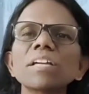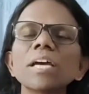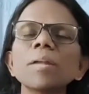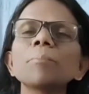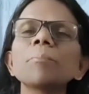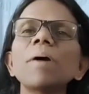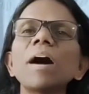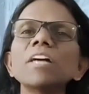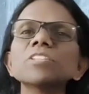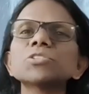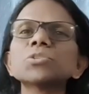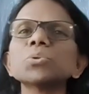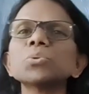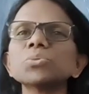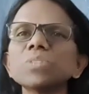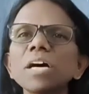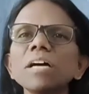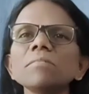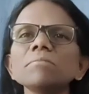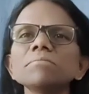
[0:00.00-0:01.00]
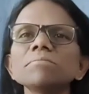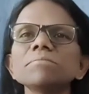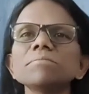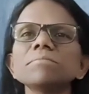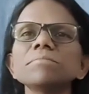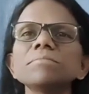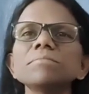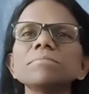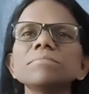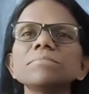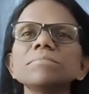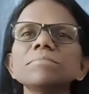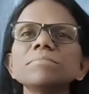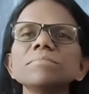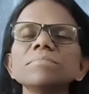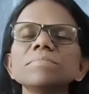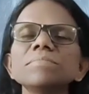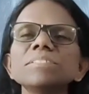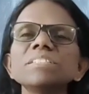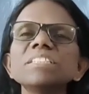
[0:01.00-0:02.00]
can pass through the
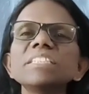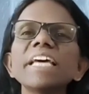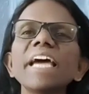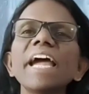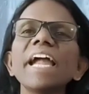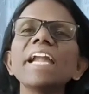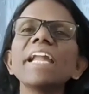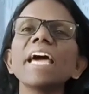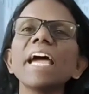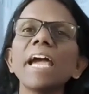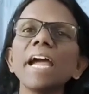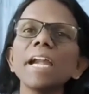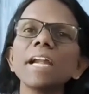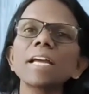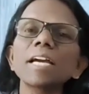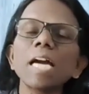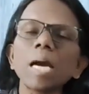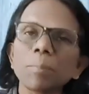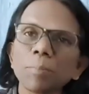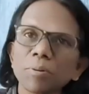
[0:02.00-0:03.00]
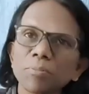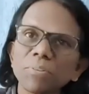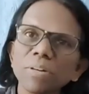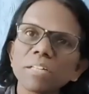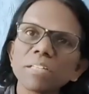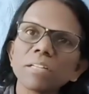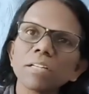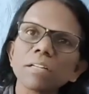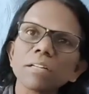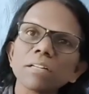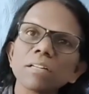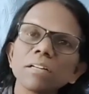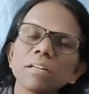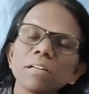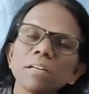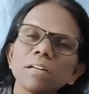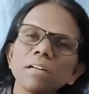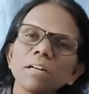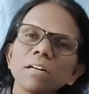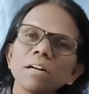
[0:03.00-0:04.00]
sand and carbon filter,
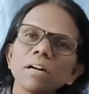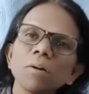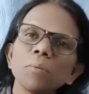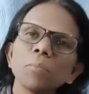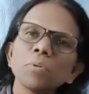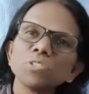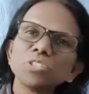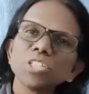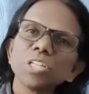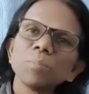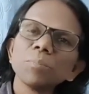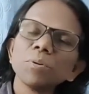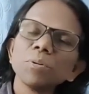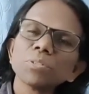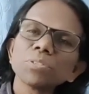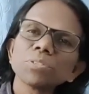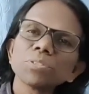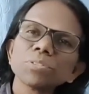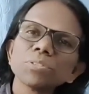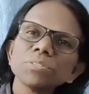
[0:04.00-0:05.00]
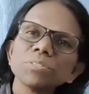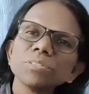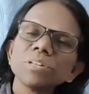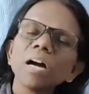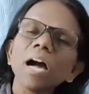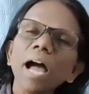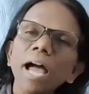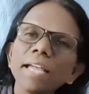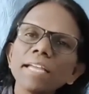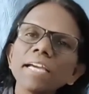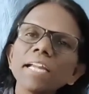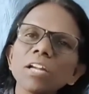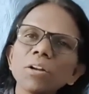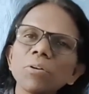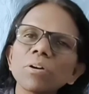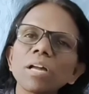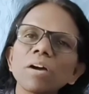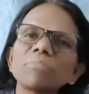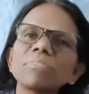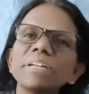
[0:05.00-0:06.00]
which removes higher
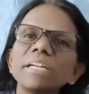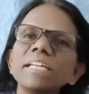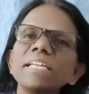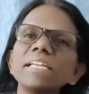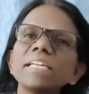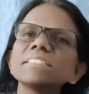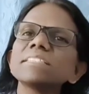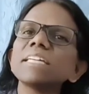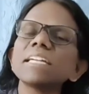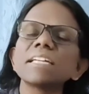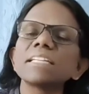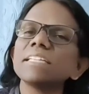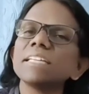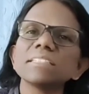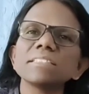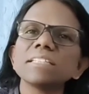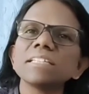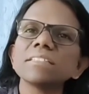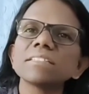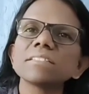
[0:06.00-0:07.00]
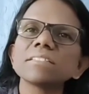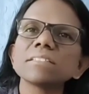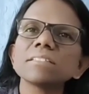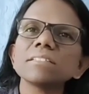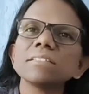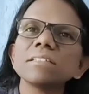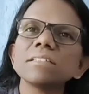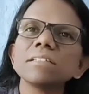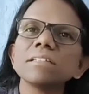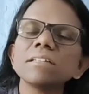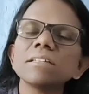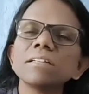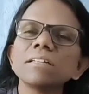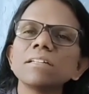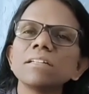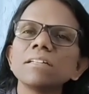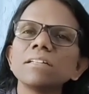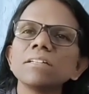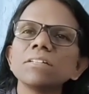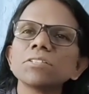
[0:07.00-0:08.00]
load of TDS or TSS.
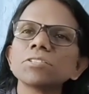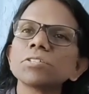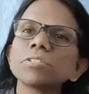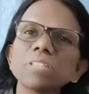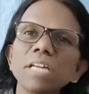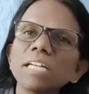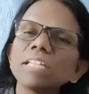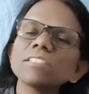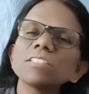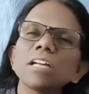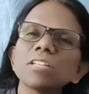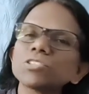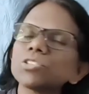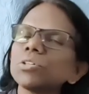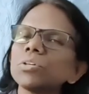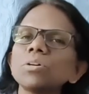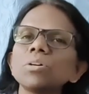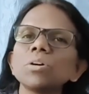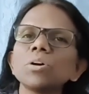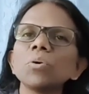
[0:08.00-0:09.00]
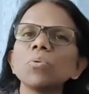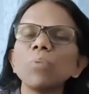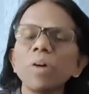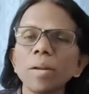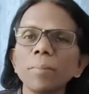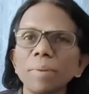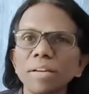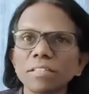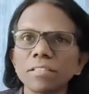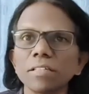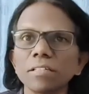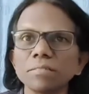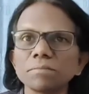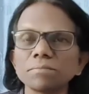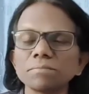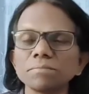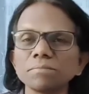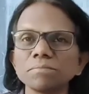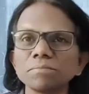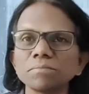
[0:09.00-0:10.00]
So that is also one method.
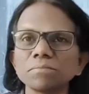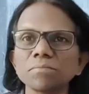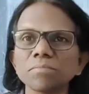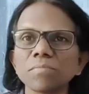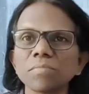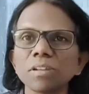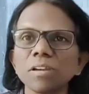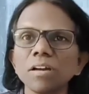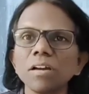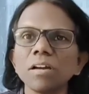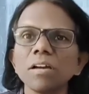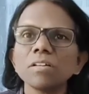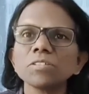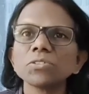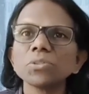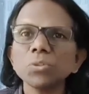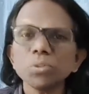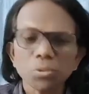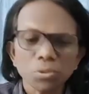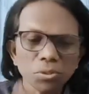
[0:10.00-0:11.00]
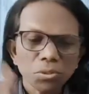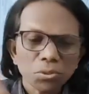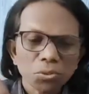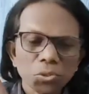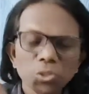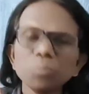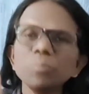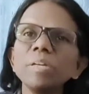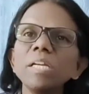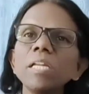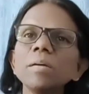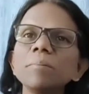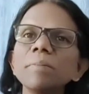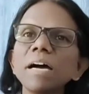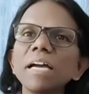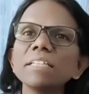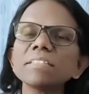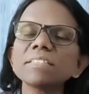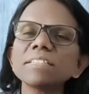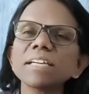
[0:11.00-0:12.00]
So to
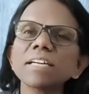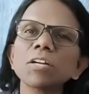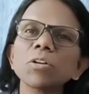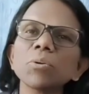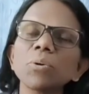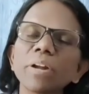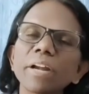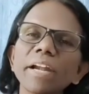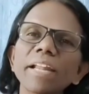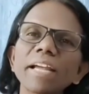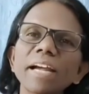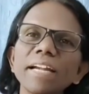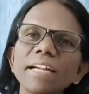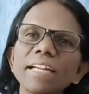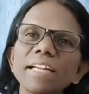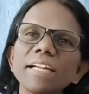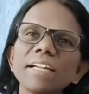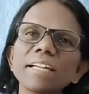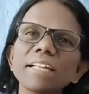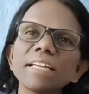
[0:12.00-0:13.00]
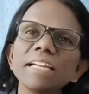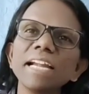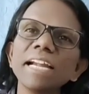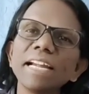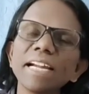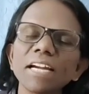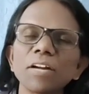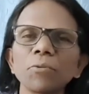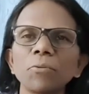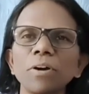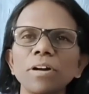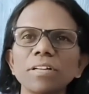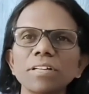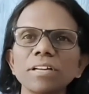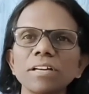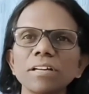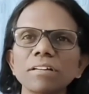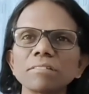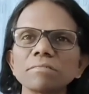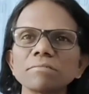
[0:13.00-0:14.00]
minimize the chloride content in treated
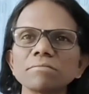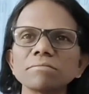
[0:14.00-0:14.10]
water,